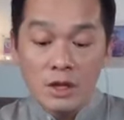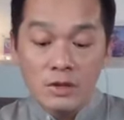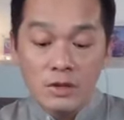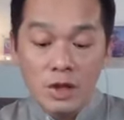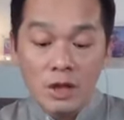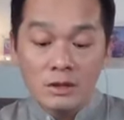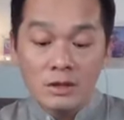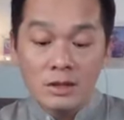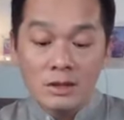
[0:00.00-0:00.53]

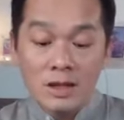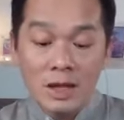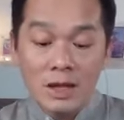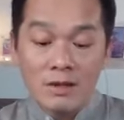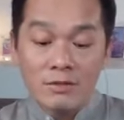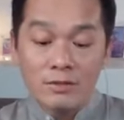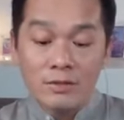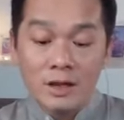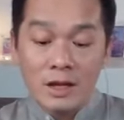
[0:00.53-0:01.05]
not the
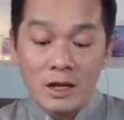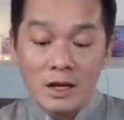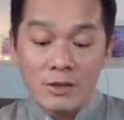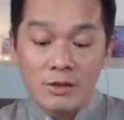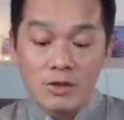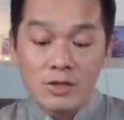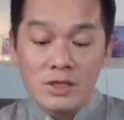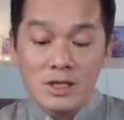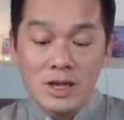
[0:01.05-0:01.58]
life
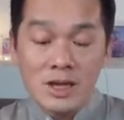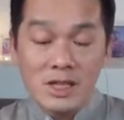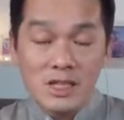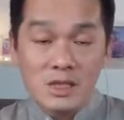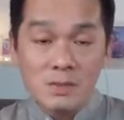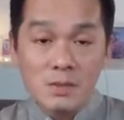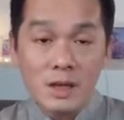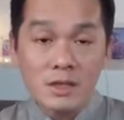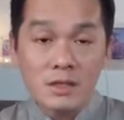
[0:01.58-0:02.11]
others
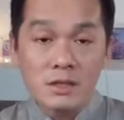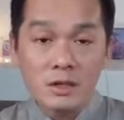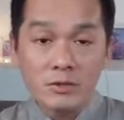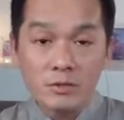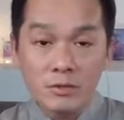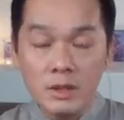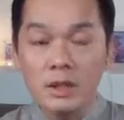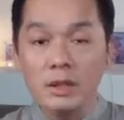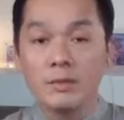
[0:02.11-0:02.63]
expected
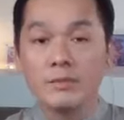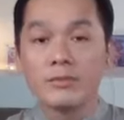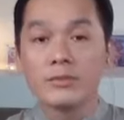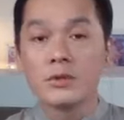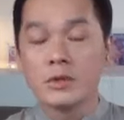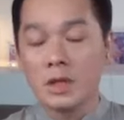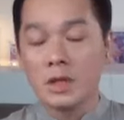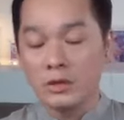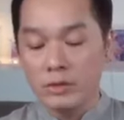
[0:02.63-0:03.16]
of me.
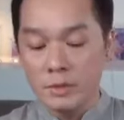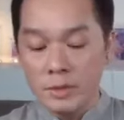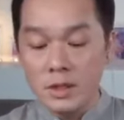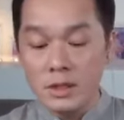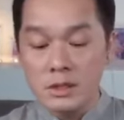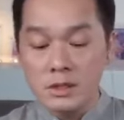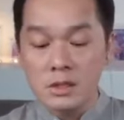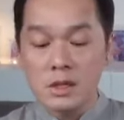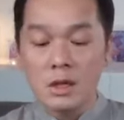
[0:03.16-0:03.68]
So I'll
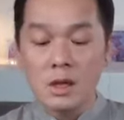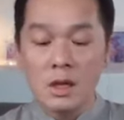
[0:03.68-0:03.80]
repeat.